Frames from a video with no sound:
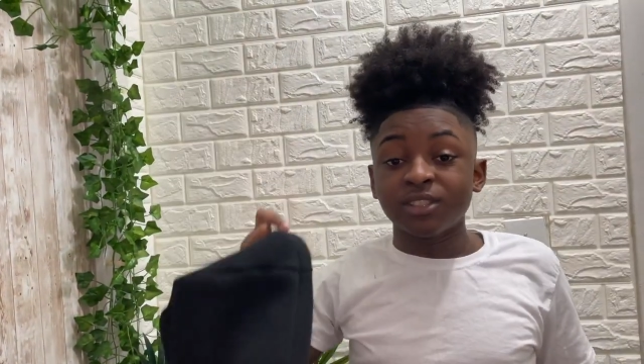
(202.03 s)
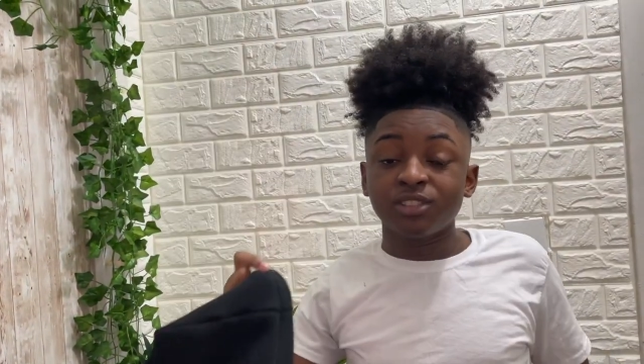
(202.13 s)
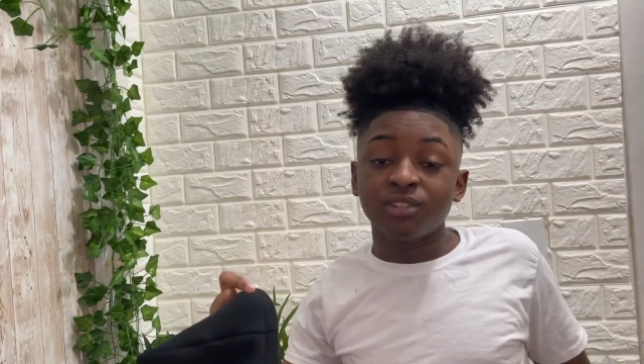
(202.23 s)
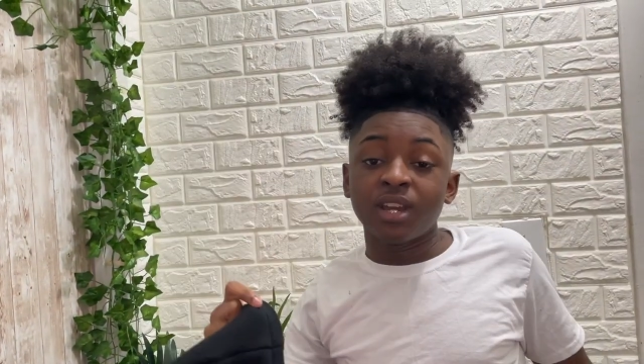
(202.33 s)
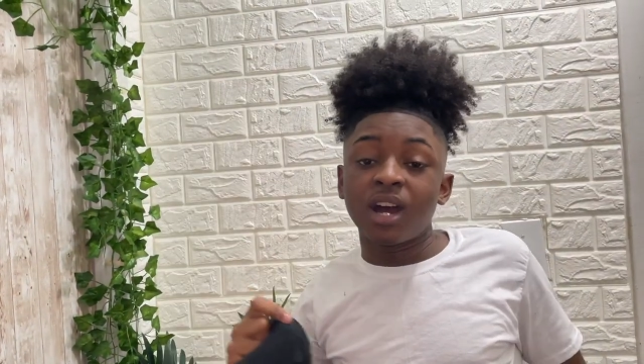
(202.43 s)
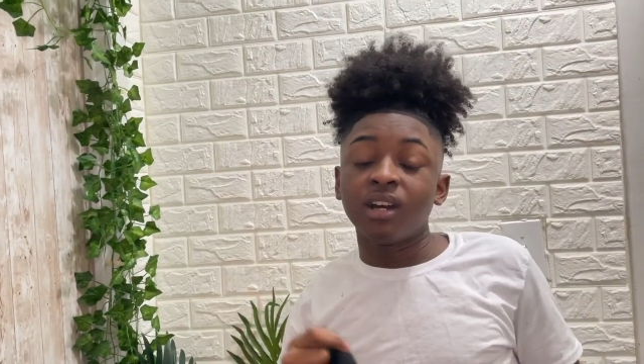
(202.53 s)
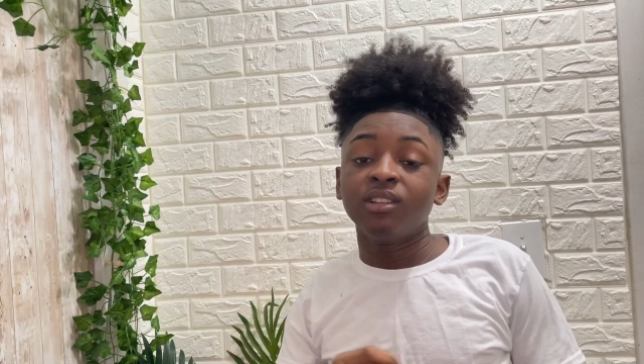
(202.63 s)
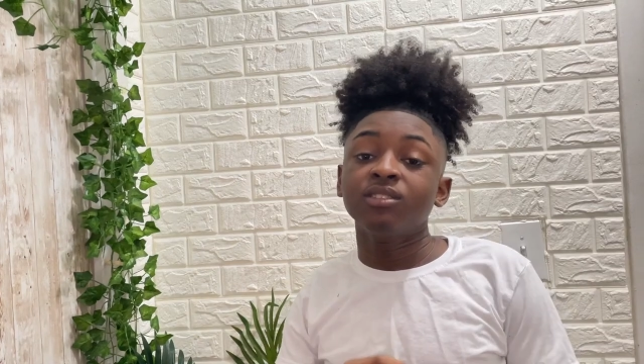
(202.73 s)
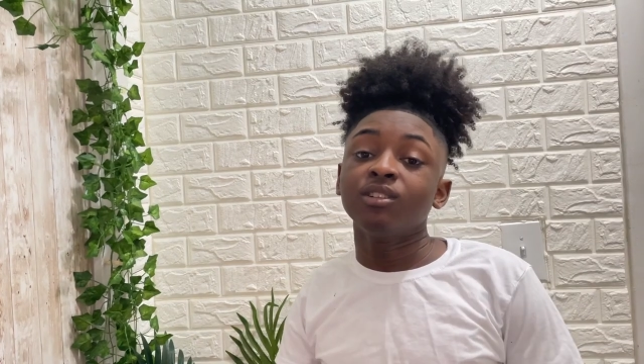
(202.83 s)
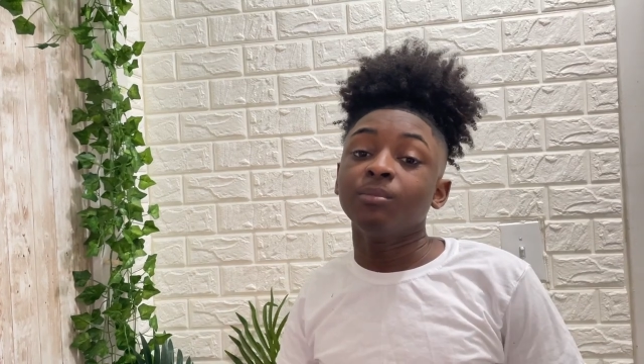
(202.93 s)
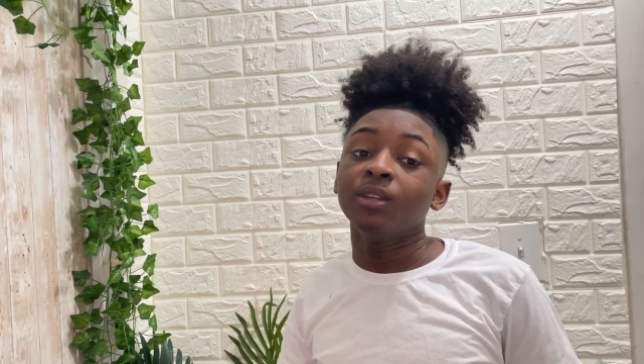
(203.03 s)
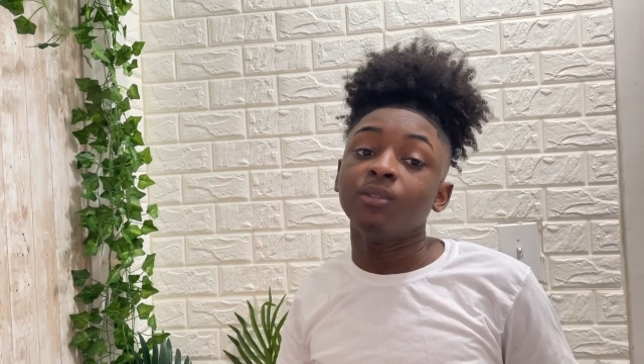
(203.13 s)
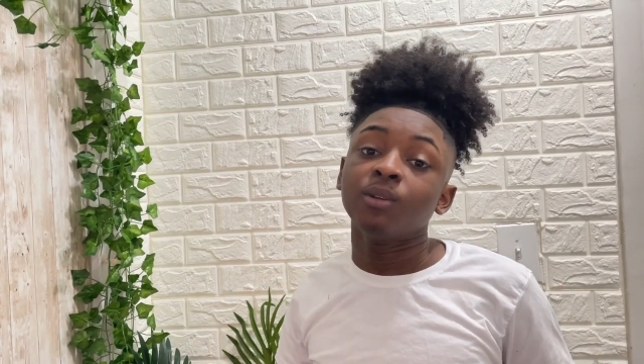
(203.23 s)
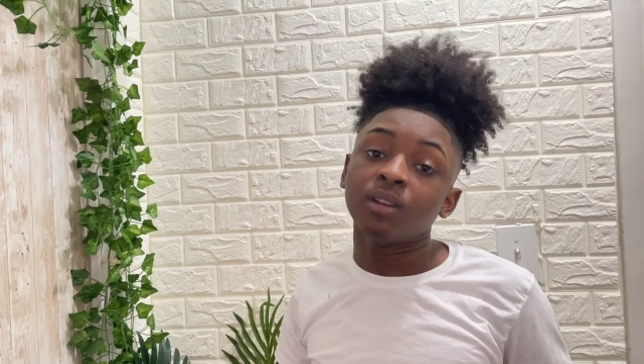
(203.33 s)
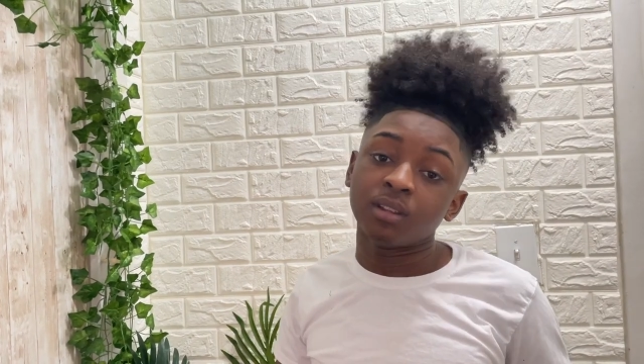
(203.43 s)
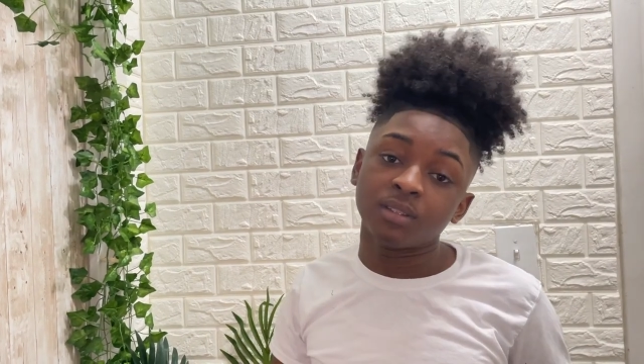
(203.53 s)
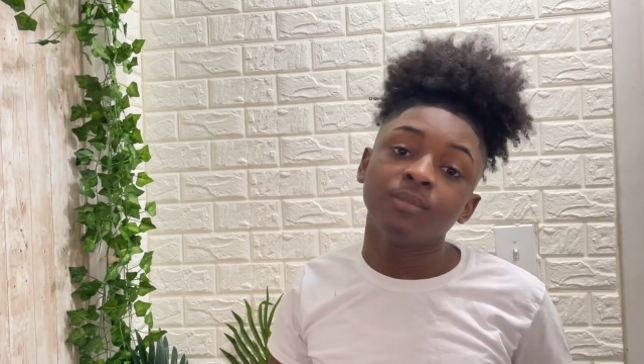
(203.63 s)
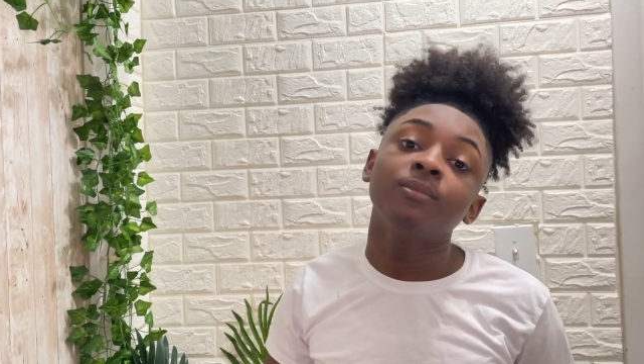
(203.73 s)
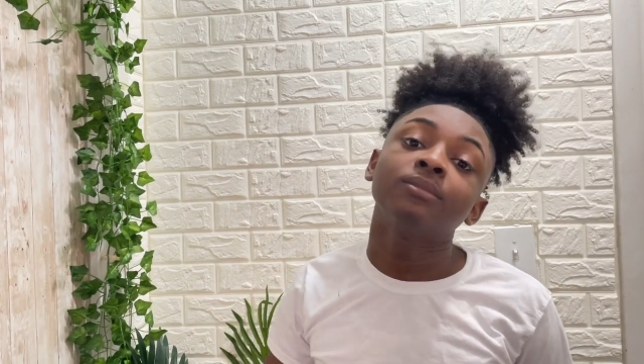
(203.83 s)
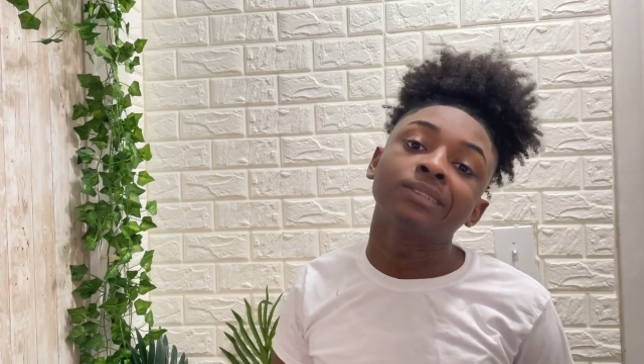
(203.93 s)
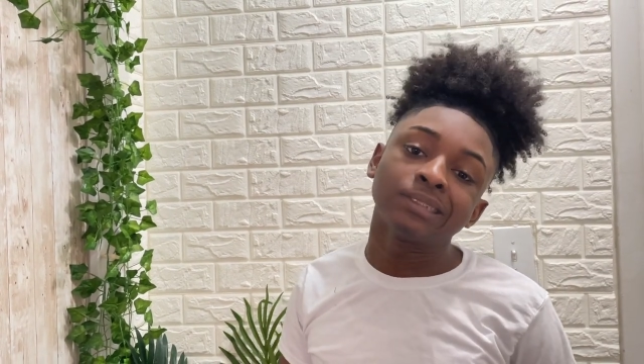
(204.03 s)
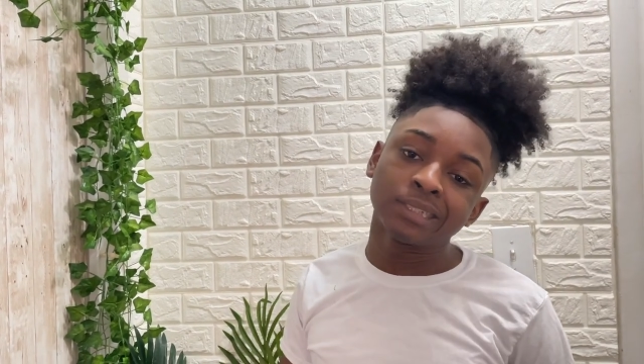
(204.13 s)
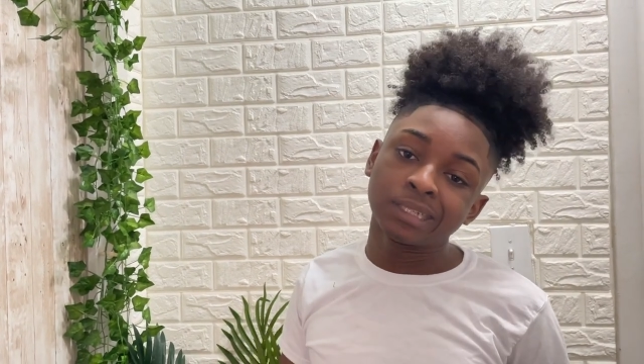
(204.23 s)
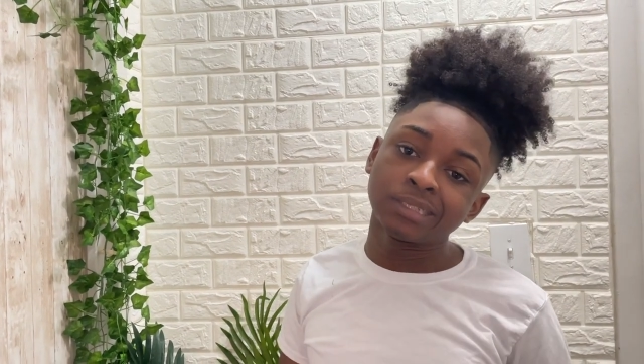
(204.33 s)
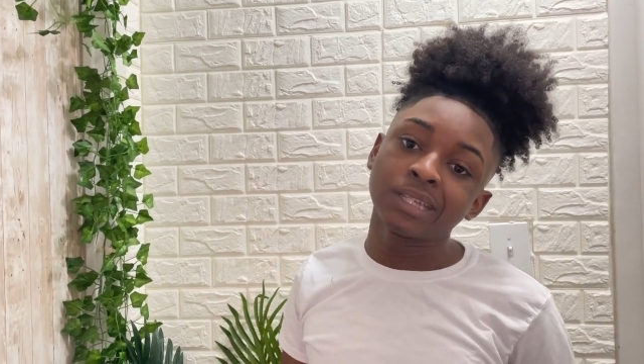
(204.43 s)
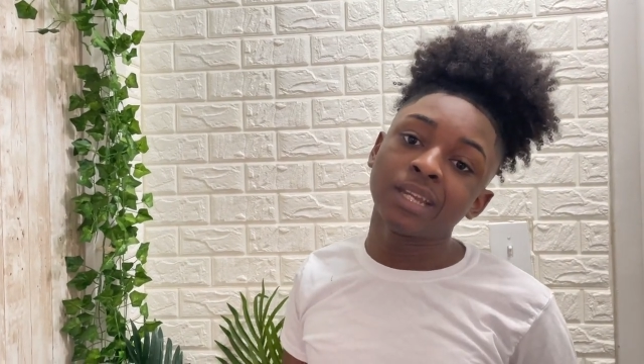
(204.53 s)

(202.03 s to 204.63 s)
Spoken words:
to show you how it looks on me. Where? Let's